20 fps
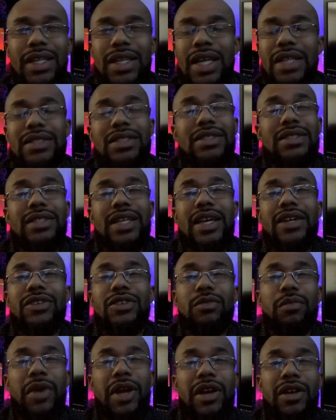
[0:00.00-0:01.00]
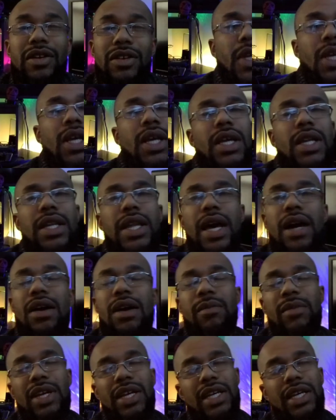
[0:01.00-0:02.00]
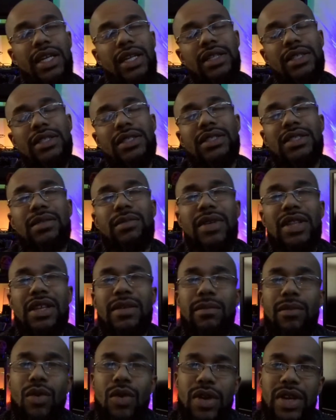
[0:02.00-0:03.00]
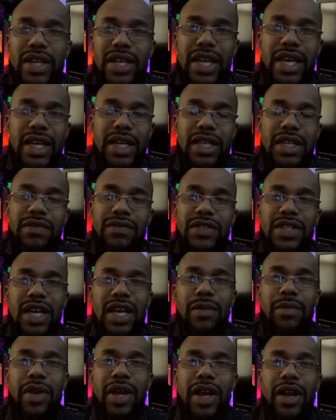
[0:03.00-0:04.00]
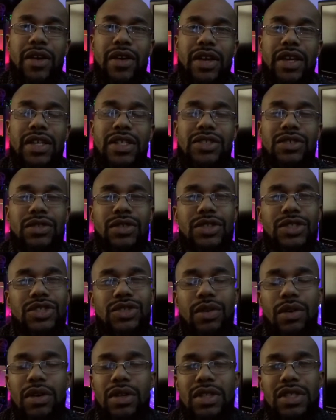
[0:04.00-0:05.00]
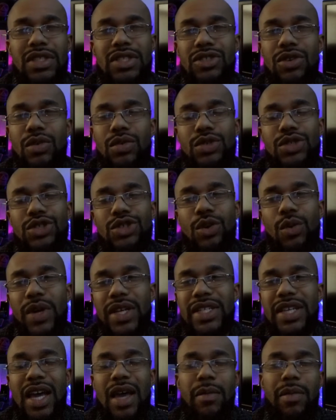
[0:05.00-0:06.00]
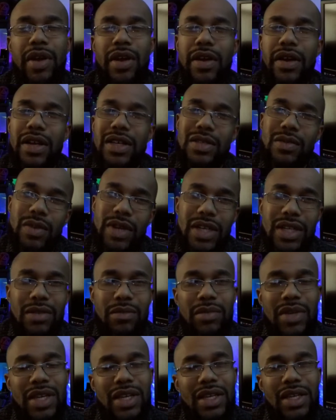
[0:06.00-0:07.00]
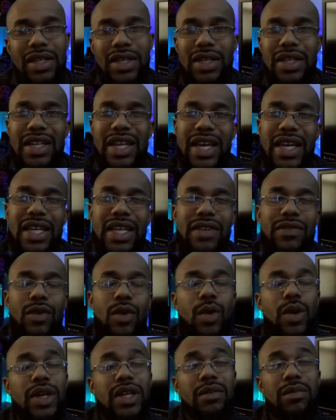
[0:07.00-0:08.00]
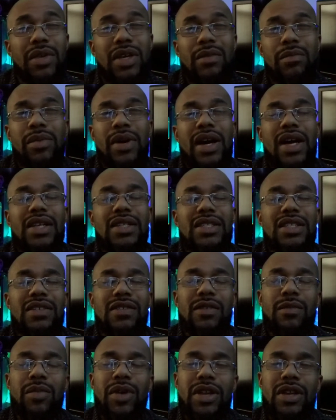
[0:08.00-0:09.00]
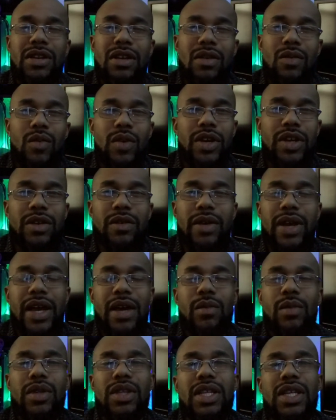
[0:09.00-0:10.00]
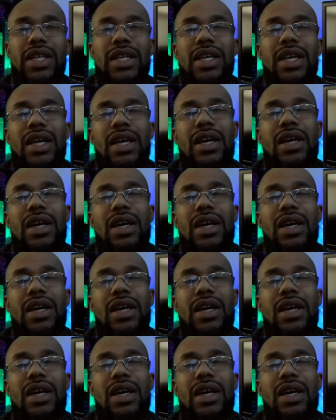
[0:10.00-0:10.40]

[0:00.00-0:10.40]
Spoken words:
that's the standard bearer. Now I'm gonna get into some of the more negative type areas, or the so-so-y type areas where it could be a negative or it could be a positive depending on where you're at with it.